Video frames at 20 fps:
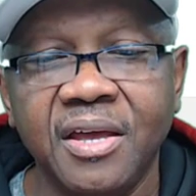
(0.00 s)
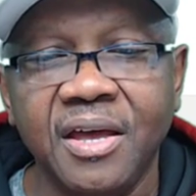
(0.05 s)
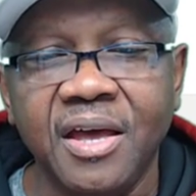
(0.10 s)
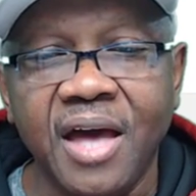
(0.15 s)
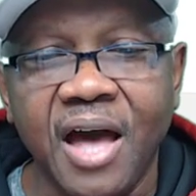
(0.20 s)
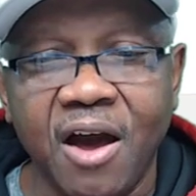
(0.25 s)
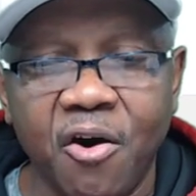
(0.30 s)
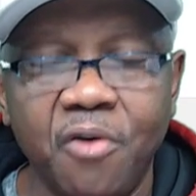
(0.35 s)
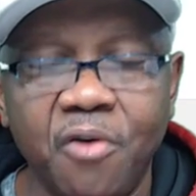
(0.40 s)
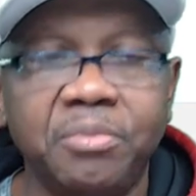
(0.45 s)
I
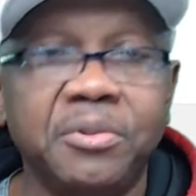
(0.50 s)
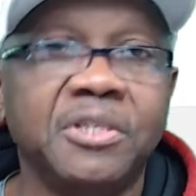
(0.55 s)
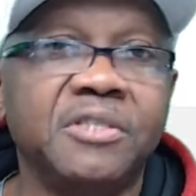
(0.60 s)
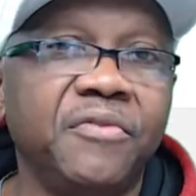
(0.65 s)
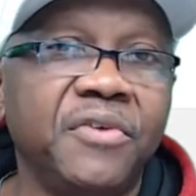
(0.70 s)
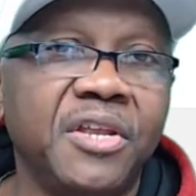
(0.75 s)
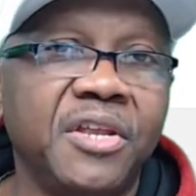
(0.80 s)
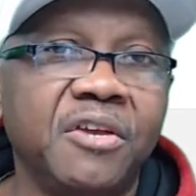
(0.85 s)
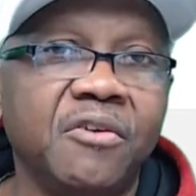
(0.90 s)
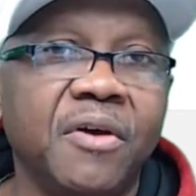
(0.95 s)
hope this
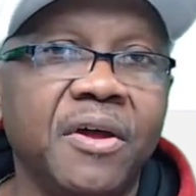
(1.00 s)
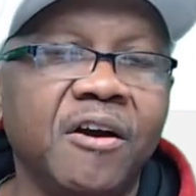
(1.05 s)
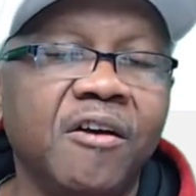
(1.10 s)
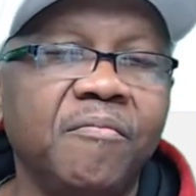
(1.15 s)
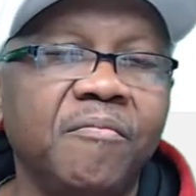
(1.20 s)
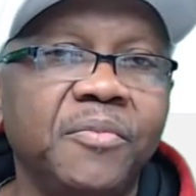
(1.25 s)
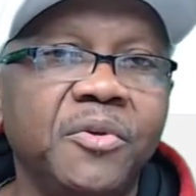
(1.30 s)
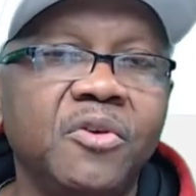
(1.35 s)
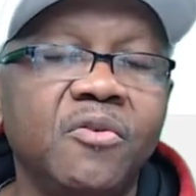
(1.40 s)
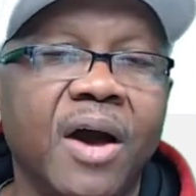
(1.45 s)
video helped
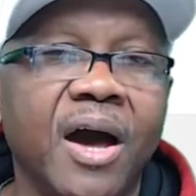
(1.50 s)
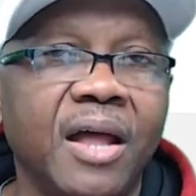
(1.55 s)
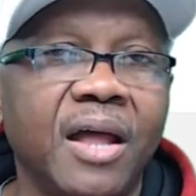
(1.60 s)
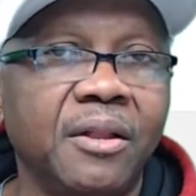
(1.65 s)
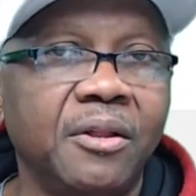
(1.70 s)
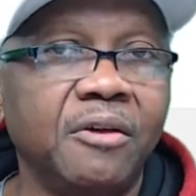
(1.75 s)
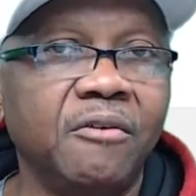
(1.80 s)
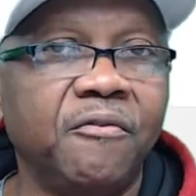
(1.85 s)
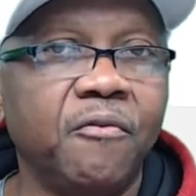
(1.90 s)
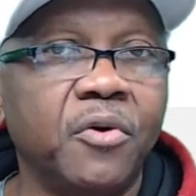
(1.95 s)
you. I
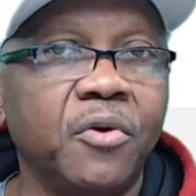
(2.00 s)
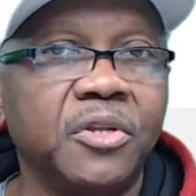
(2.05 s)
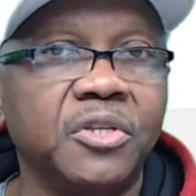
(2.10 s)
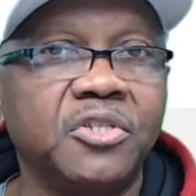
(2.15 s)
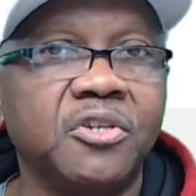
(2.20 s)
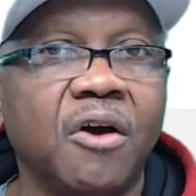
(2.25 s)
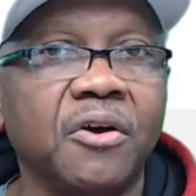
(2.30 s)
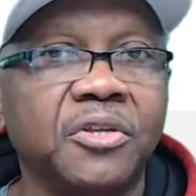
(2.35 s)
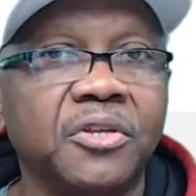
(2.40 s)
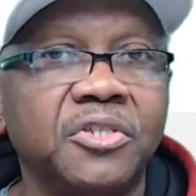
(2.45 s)
look forward to
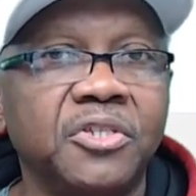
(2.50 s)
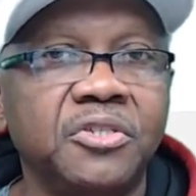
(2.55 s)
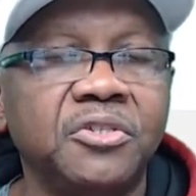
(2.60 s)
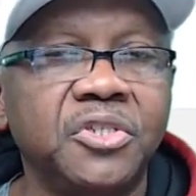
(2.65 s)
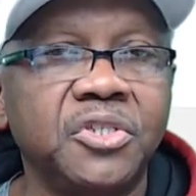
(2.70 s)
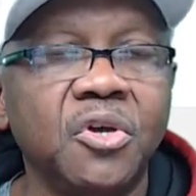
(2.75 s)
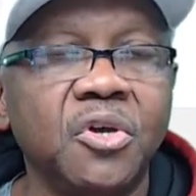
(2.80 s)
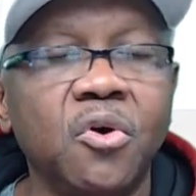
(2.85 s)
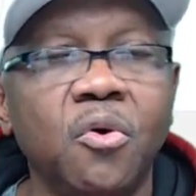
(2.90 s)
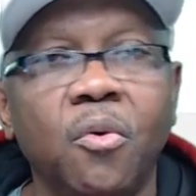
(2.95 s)
talking to you
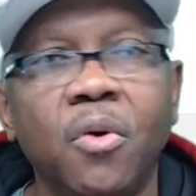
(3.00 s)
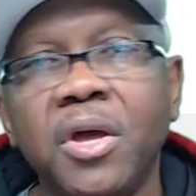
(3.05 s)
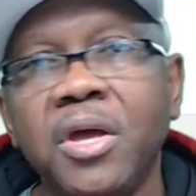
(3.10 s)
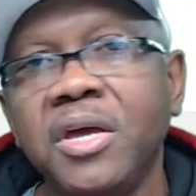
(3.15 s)
soon.